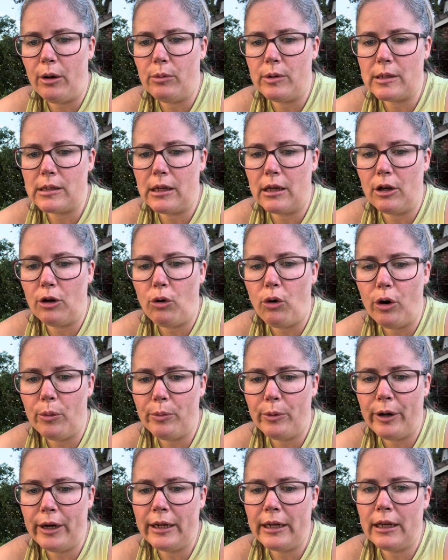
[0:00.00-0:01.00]
was
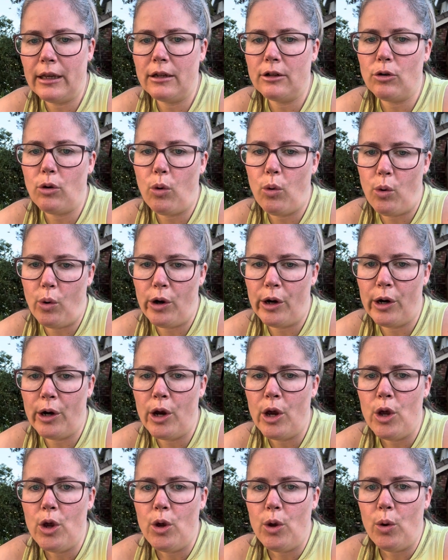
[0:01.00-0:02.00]
incorporated or
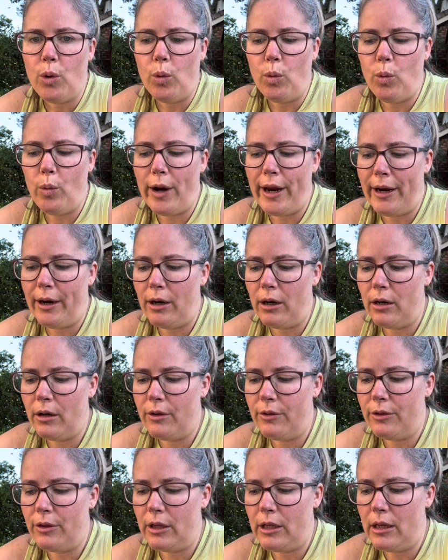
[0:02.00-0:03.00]
where
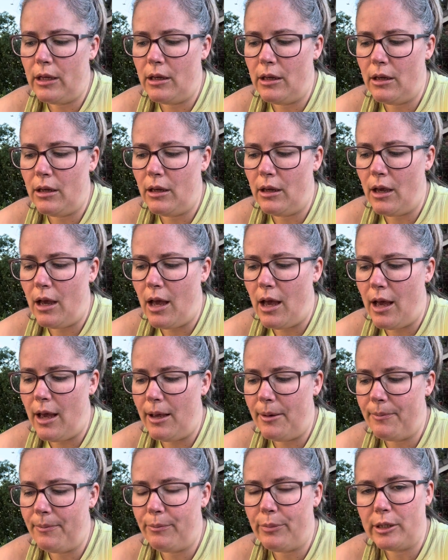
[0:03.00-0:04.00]
the
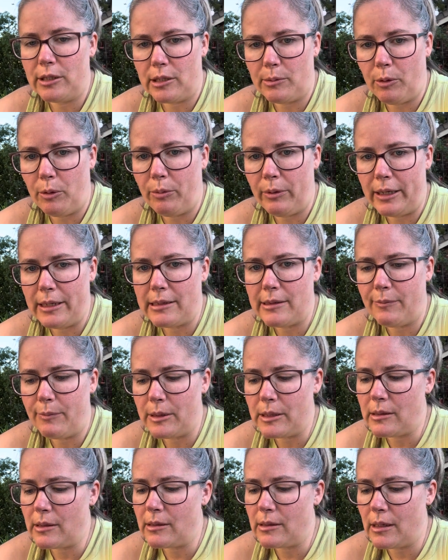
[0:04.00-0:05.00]
principal place of
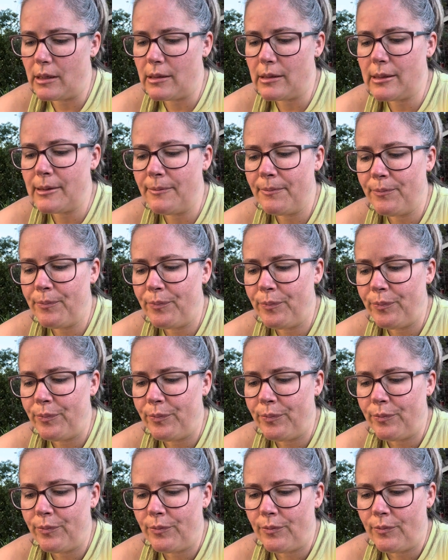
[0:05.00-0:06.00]
business is.
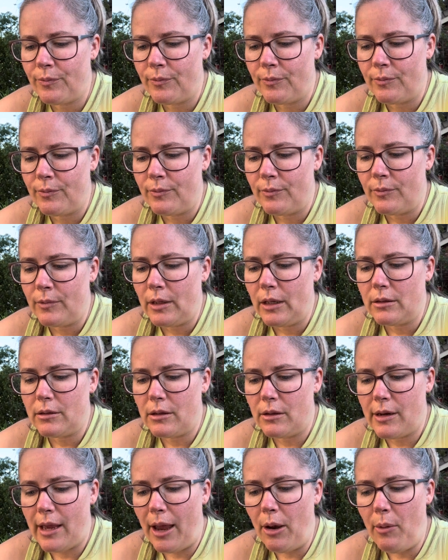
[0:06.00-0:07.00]

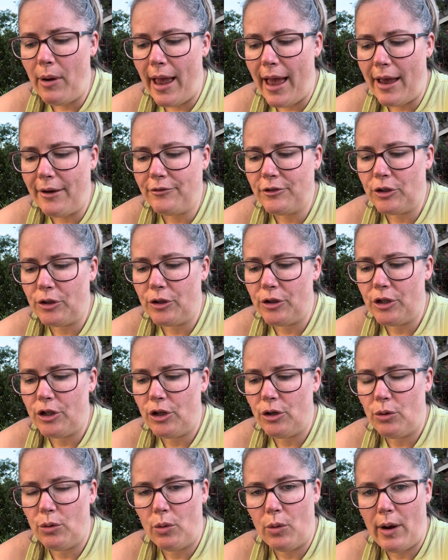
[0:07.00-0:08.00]
So now, after
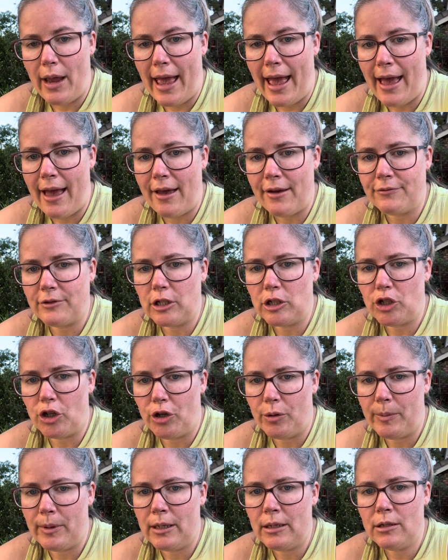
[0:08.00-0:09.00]
you have
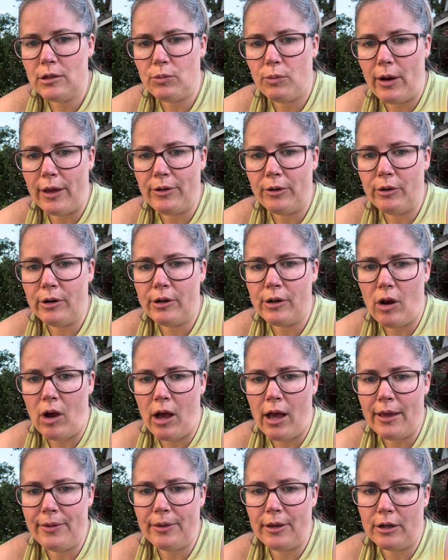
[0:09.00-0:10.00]
determined whether or
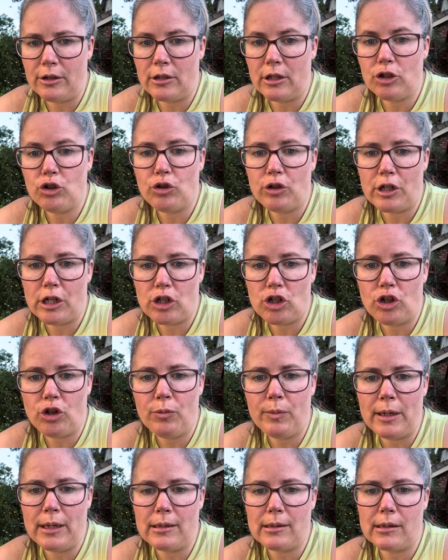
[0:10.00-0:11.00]
not there's a traditional
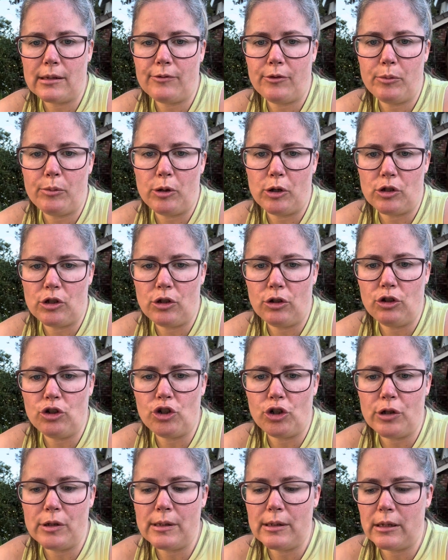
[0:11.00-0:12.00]
basis for personal
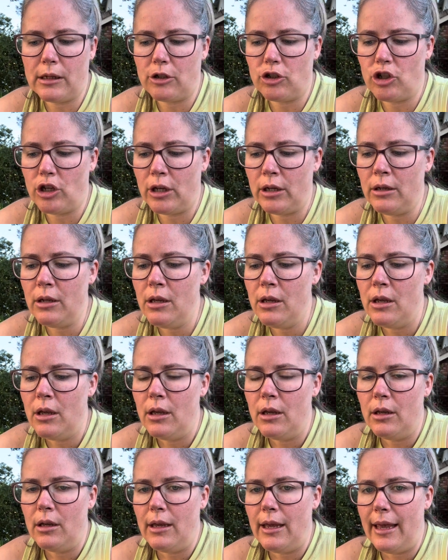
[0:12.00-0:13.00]
jurisdiction,
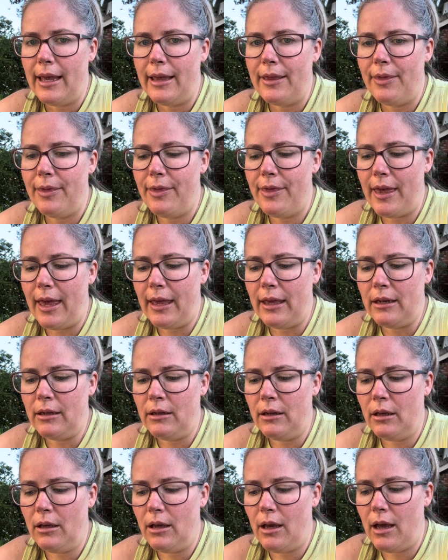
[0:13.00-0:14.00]
then